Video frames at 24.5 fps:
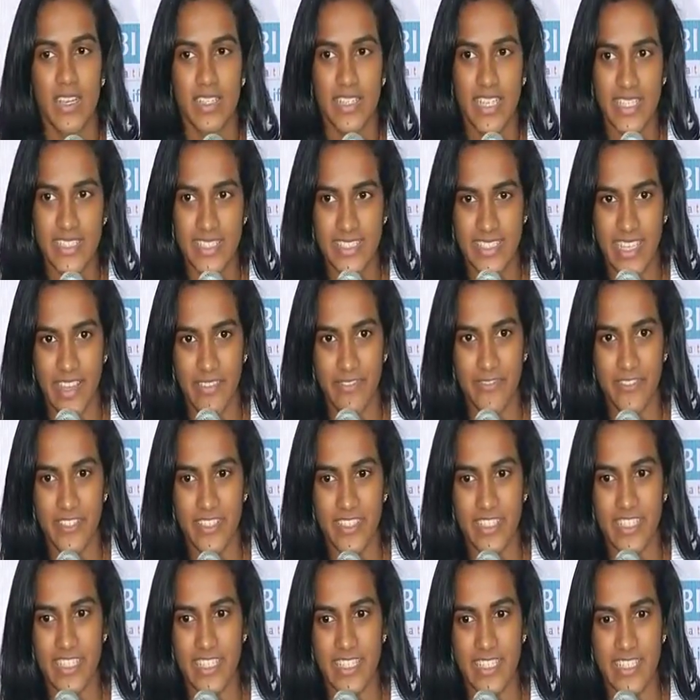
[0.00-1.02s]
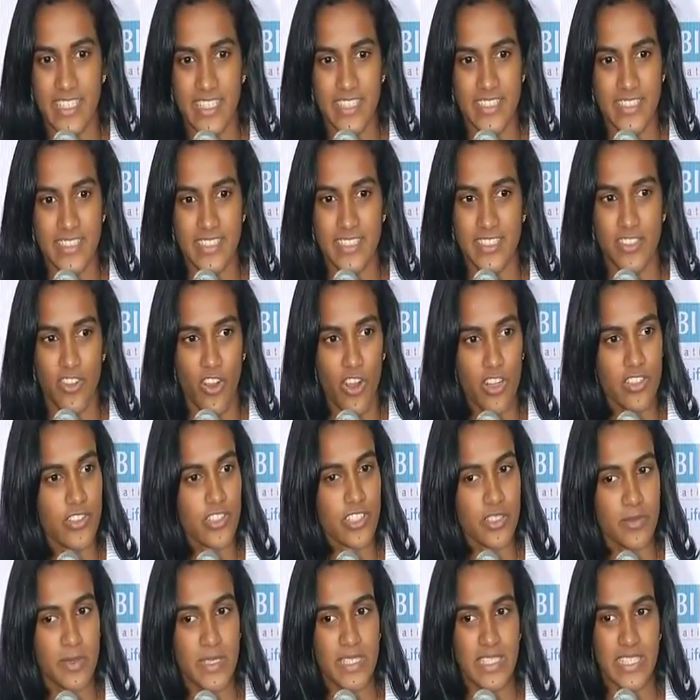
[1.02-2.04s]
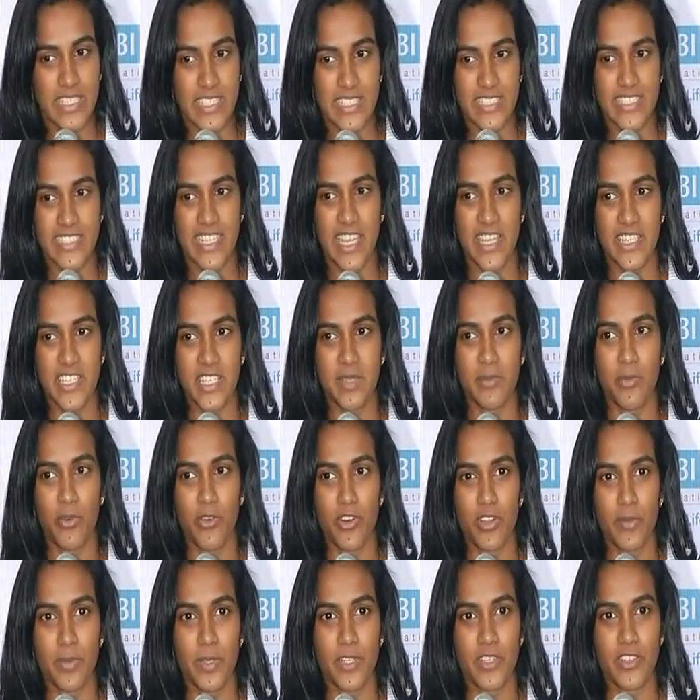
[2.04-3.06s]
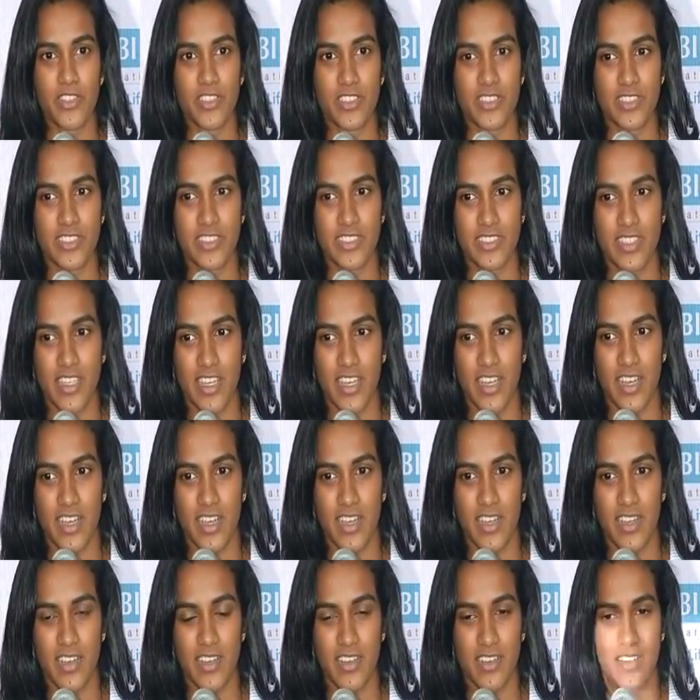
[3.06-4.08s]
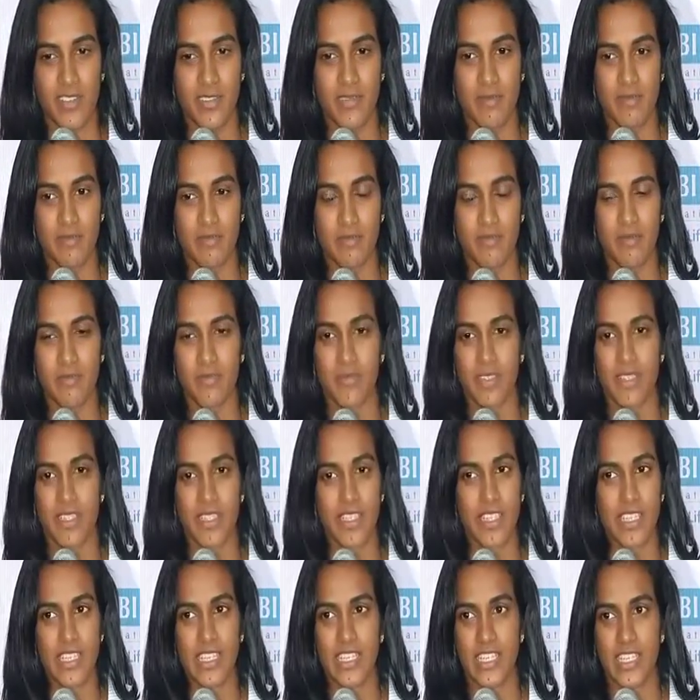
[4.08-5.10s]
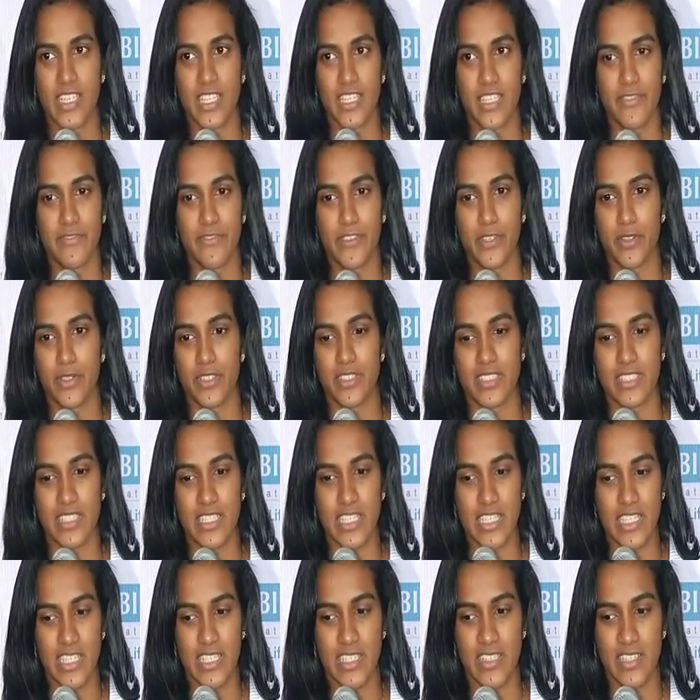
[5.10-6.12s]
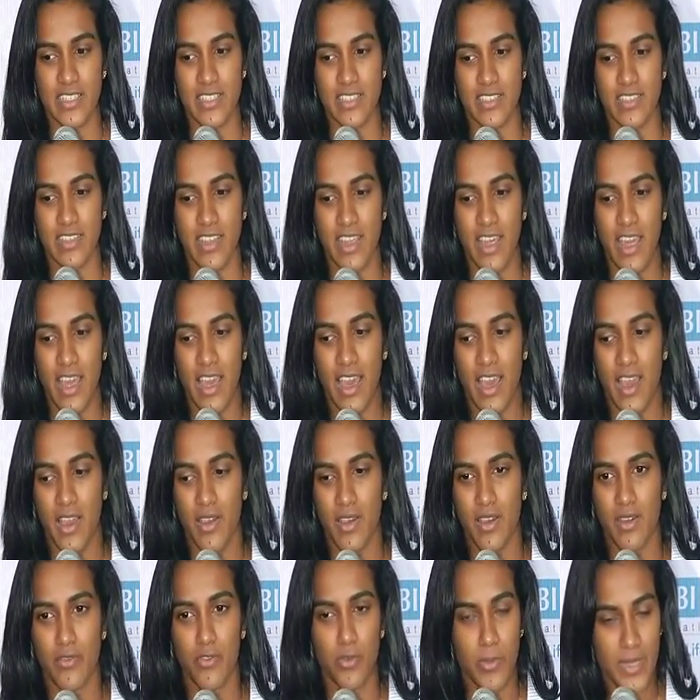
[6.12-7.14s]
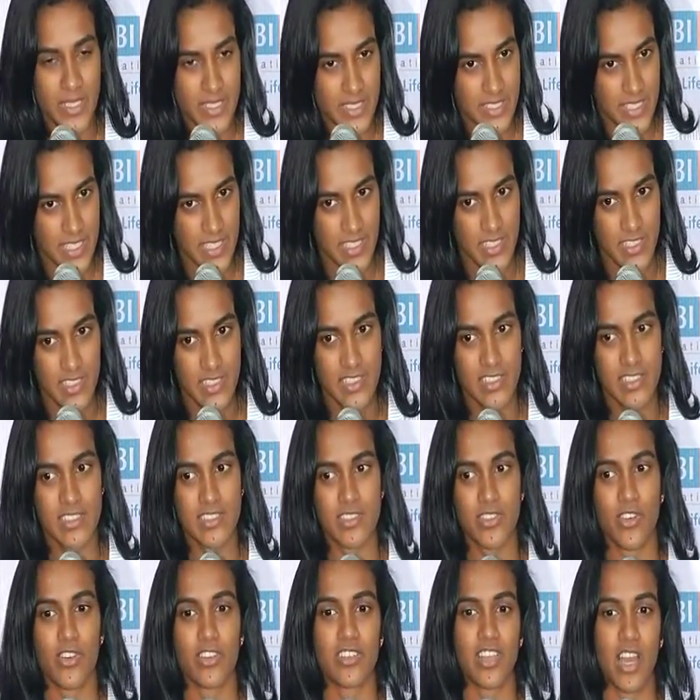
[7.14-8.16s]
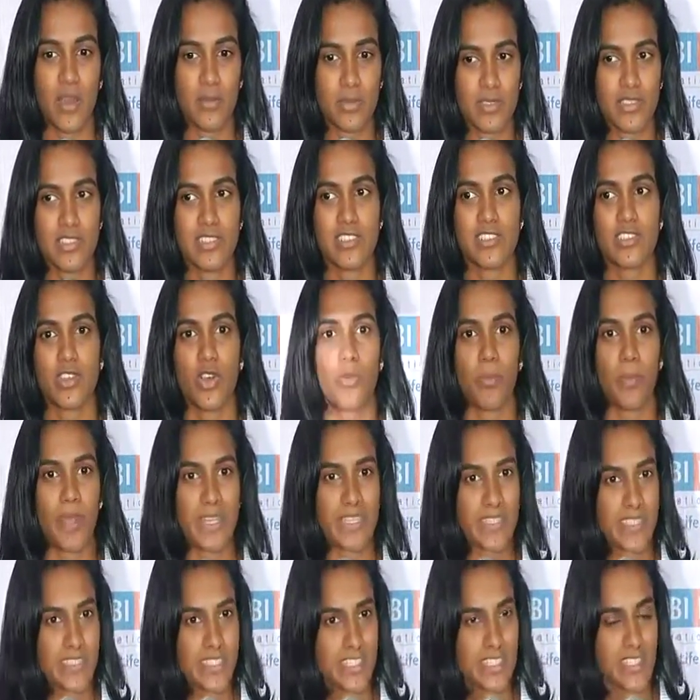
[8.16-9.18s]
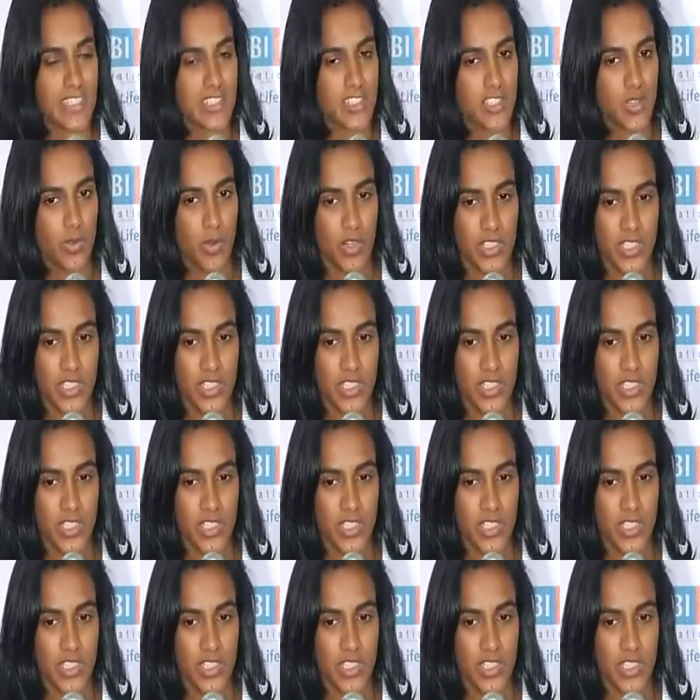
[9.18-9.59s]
Yes, definitely. It's not going to be easy anymore because uh, if you can see in uh, women singles or doubles or men singles or